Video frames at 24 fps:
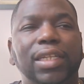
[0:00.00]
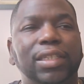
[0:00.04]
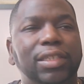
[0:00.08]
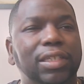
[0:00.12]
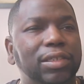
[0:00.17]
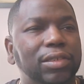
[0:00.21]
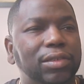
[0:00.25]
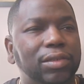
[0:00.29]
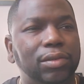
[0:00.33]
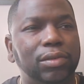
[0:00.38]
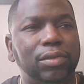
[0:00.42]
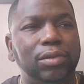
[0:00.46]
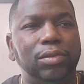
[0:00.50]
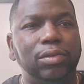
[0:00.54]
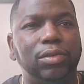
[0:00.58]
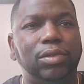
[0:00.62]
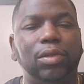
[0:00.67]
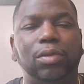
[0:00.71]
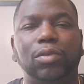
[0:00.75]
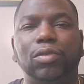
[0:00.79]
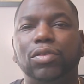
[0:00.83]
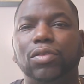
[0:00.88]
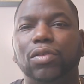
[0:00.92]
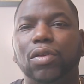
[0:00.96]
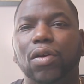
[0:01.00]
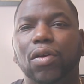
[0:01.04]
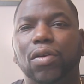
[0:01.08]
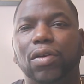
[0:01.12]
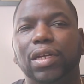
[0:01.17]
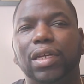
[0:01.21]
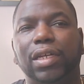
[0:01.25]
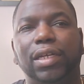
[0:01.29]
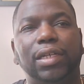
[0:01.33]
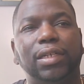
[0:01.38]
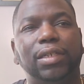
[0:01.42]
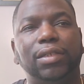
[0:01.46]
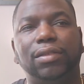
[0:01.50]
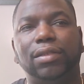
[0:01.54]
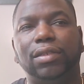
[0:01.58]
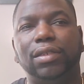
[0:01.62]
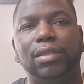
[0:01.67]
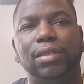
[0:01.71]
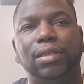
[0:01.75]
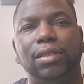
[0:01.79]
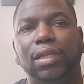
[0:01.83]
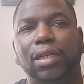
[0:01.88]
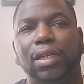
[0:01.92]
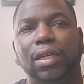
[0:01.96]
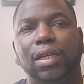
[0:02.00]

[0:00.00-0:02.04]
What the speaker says: This dude, so strong, he kills an